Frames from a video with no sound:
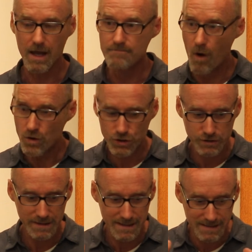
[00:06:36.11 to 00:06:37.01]

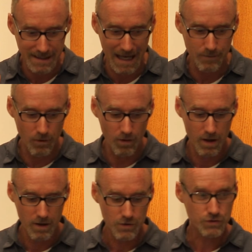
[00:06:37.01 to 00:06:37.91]
emotionally stable,